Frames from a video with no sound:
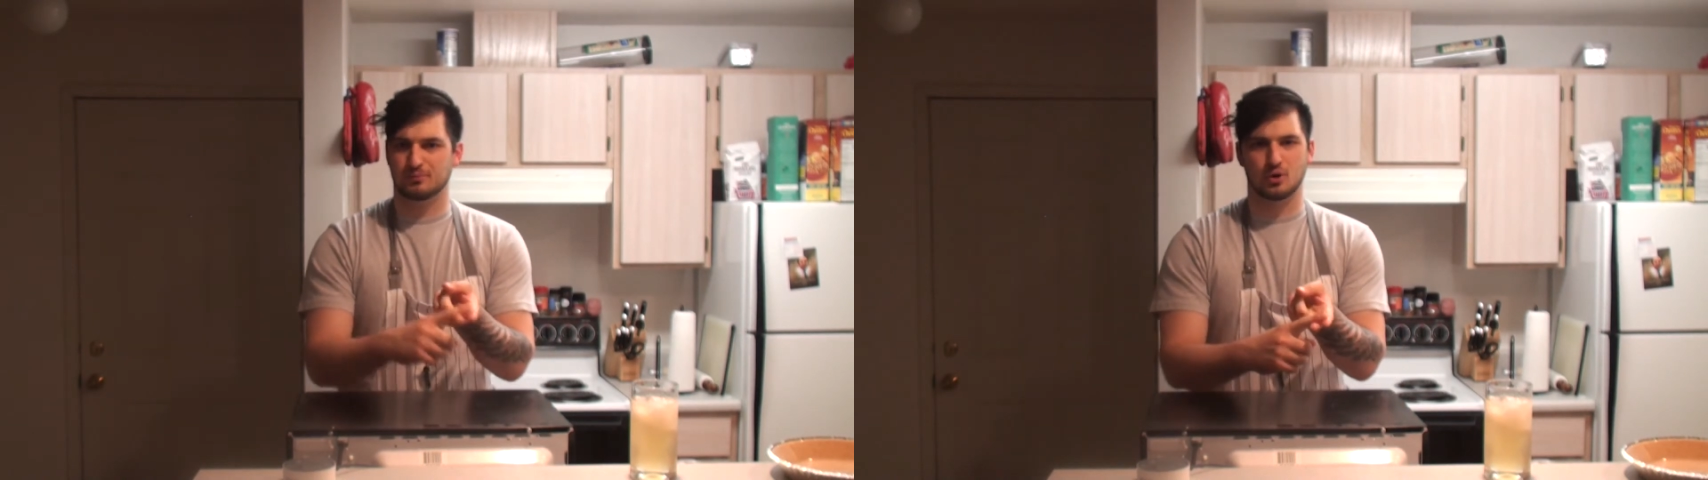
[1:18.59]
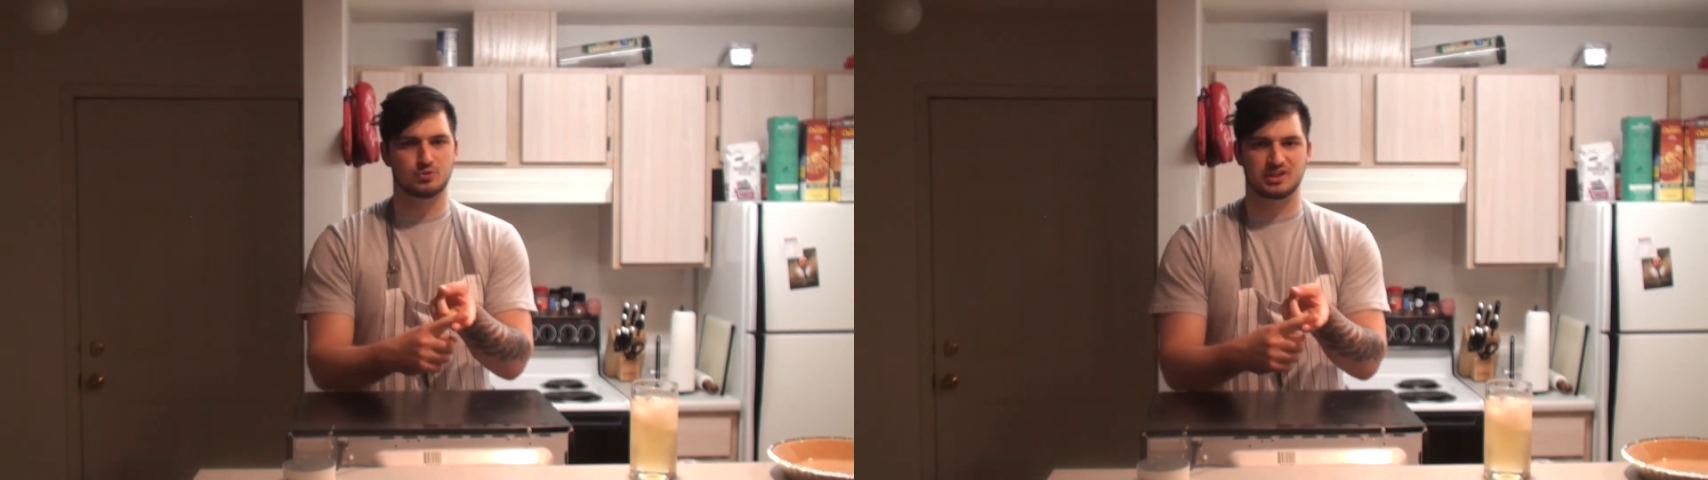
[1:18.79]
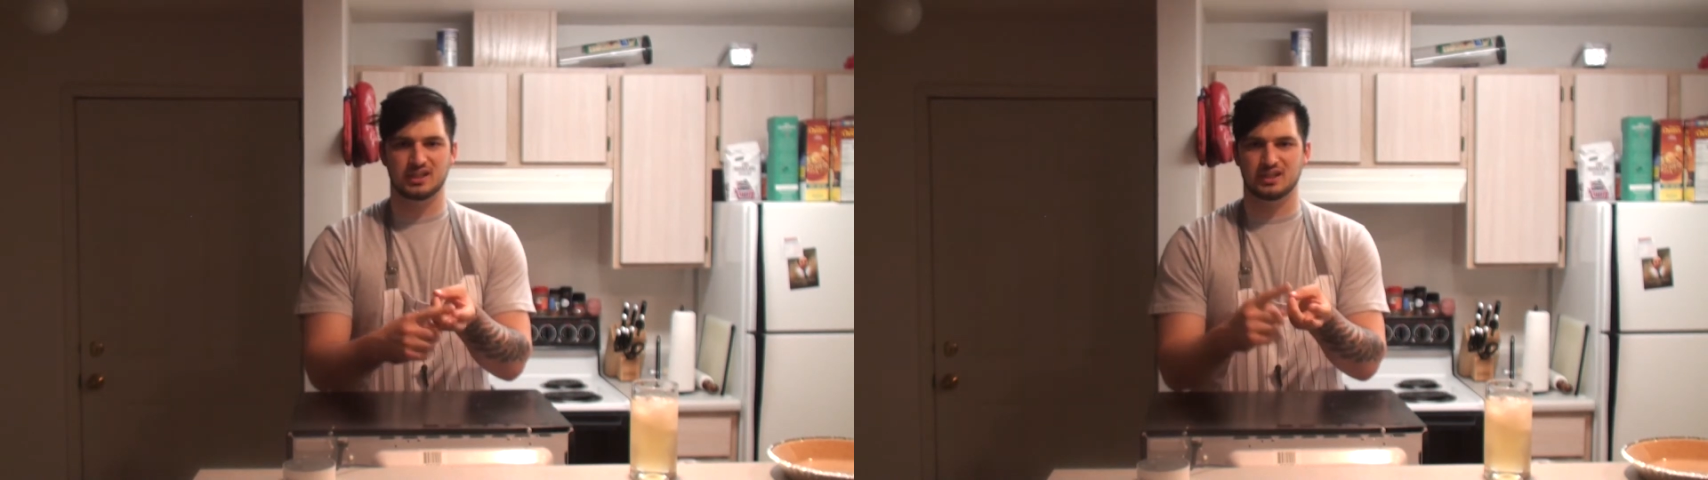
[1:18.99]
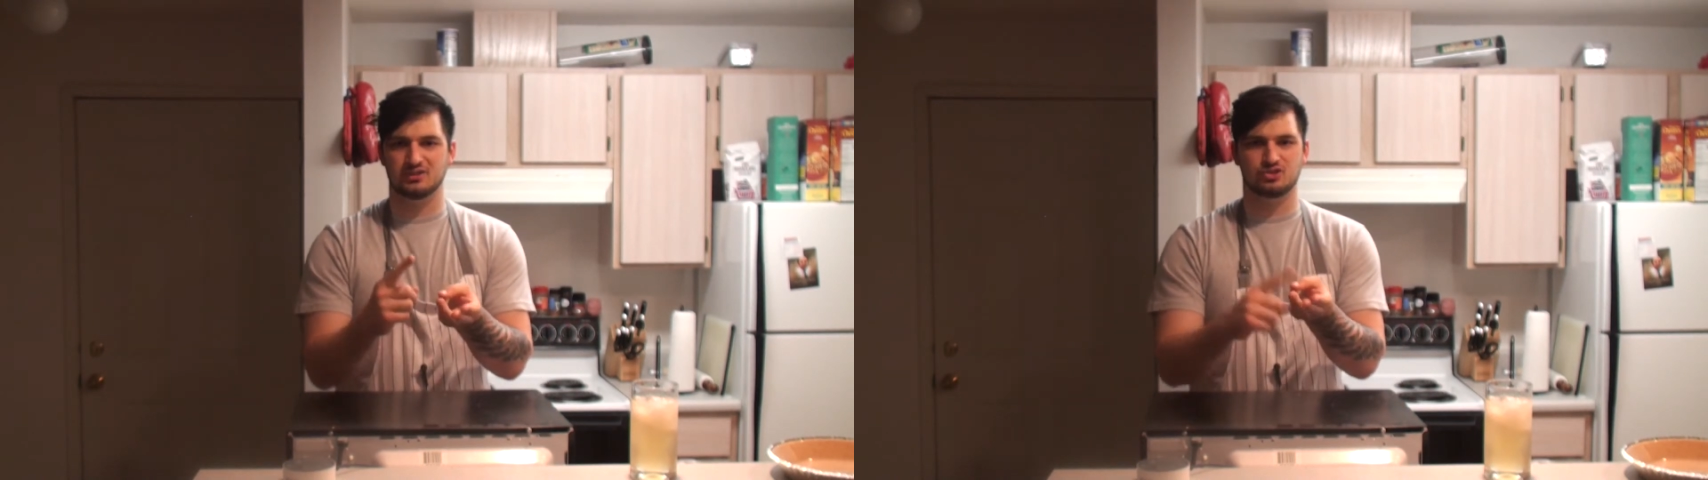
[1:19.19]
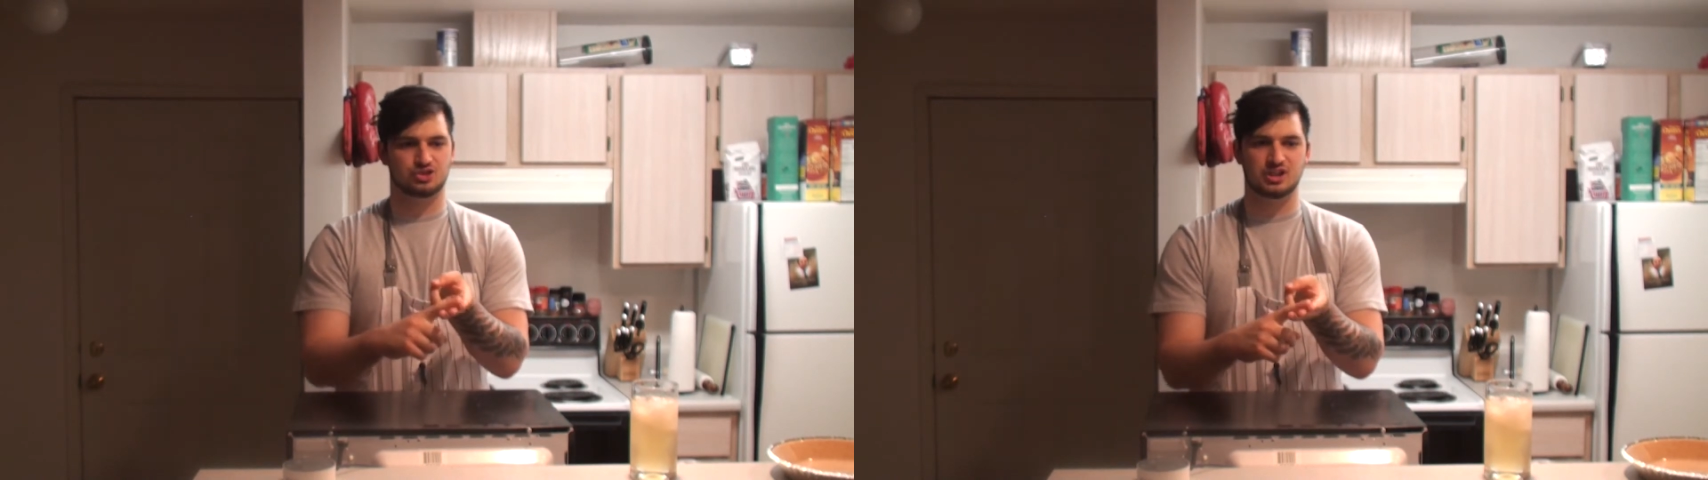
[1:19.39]

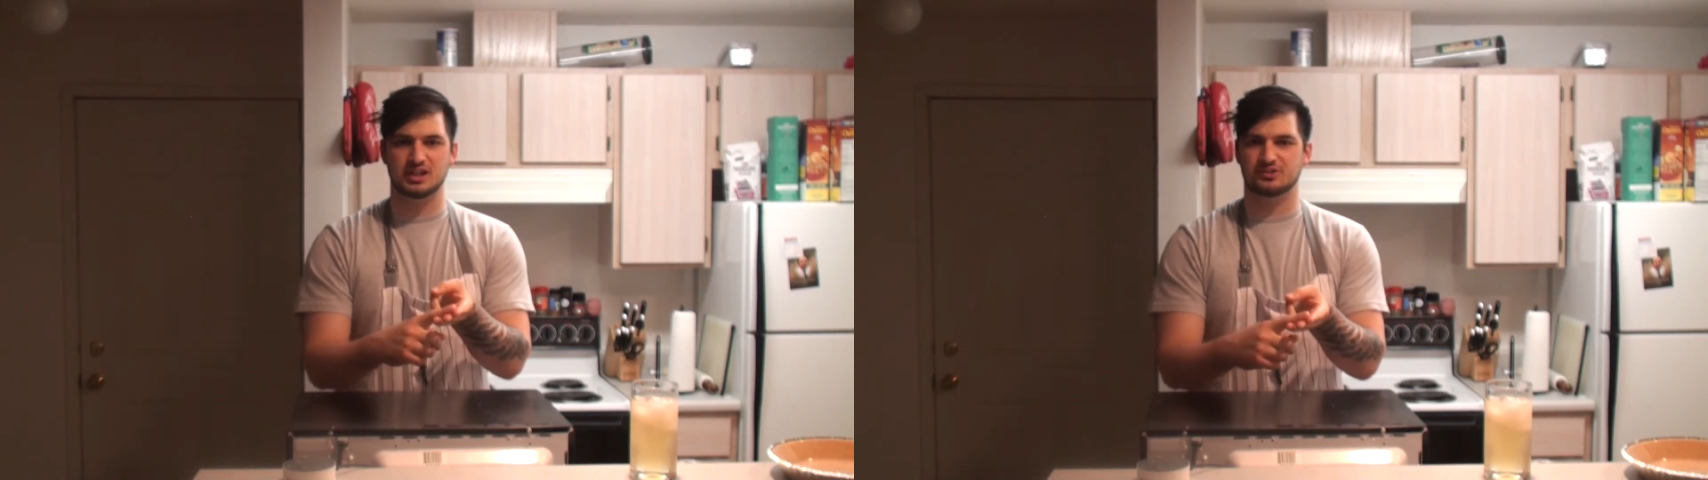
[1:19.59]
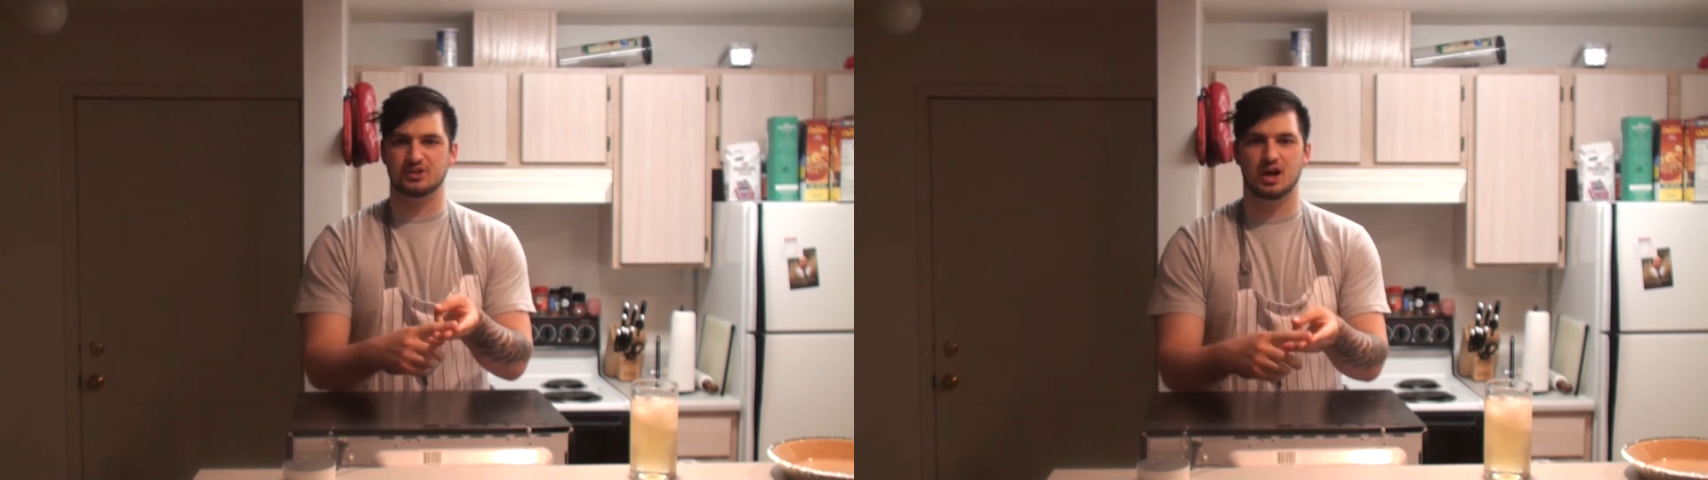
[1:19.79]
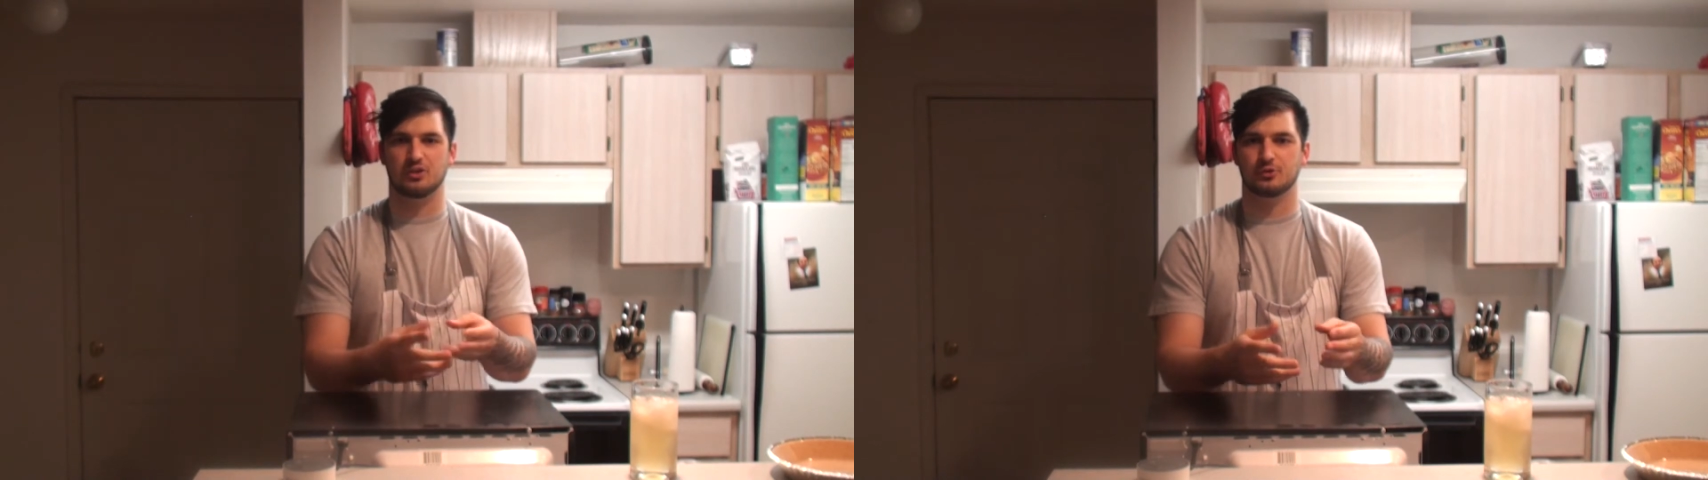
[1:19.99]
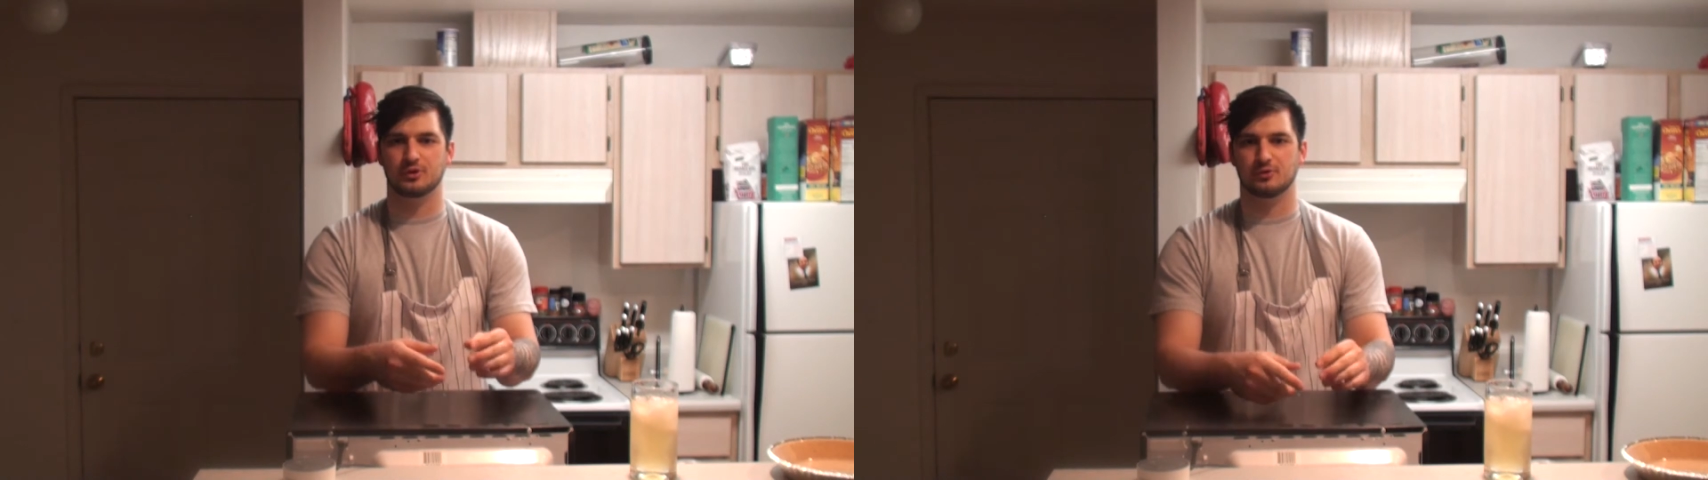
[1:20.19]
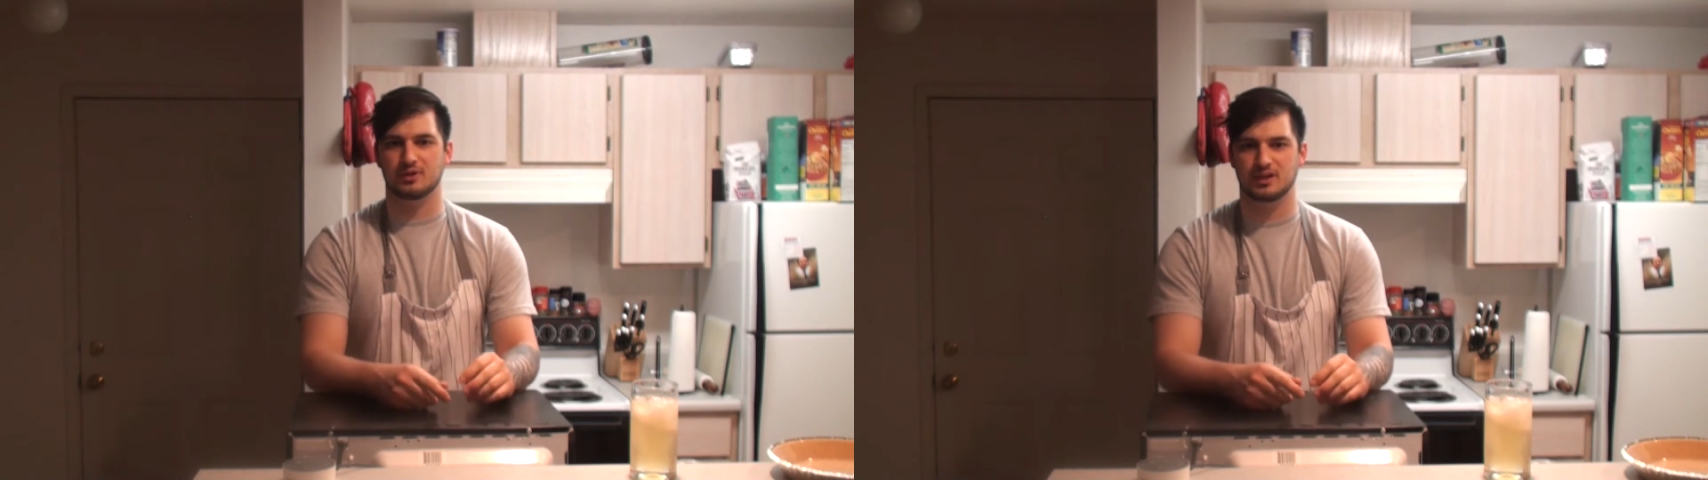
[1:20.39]
protein, cheese, and other
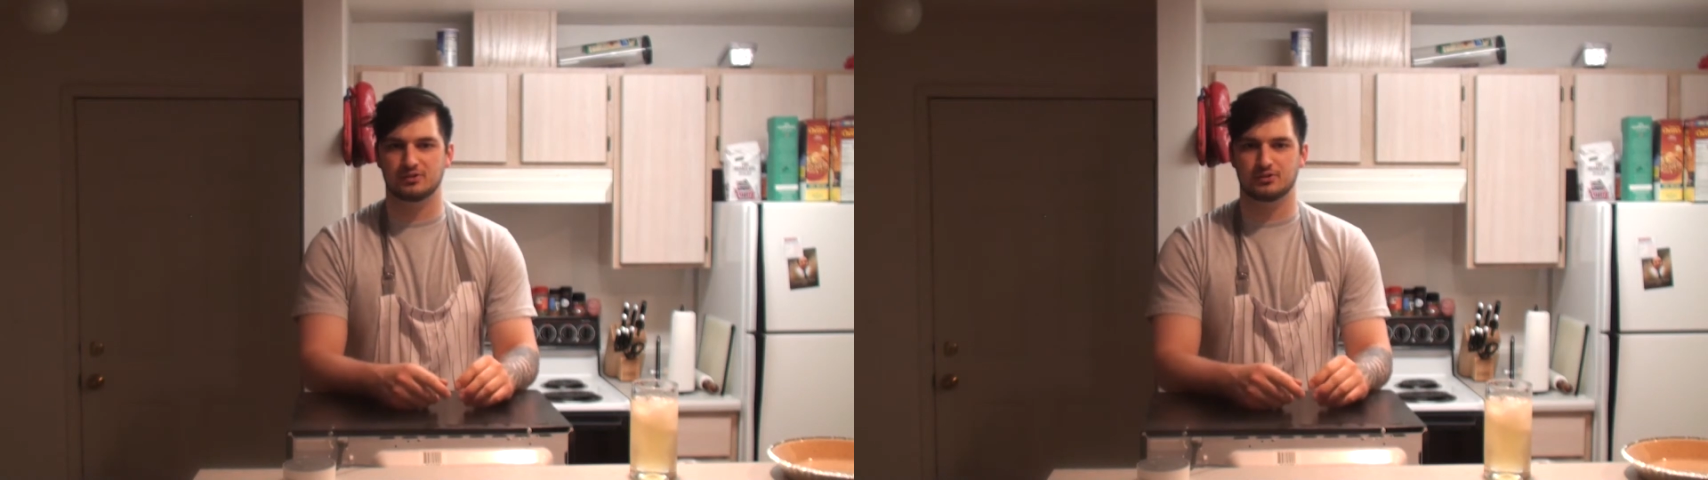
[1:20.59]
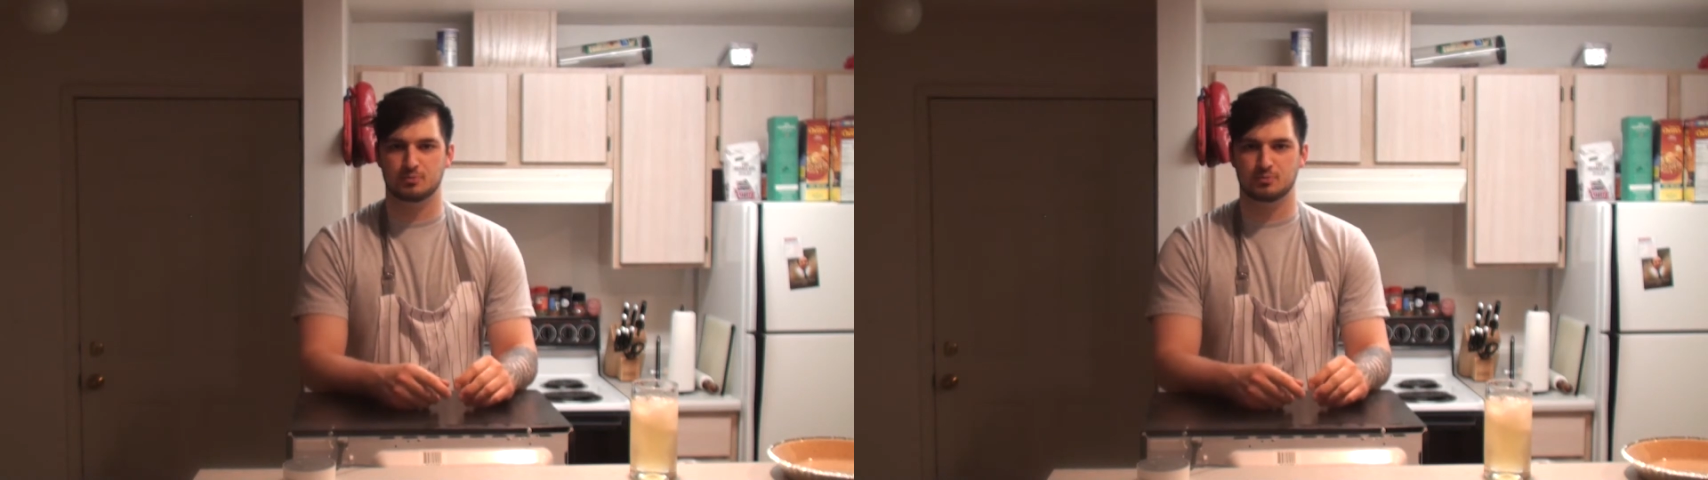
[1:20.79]
ingredients,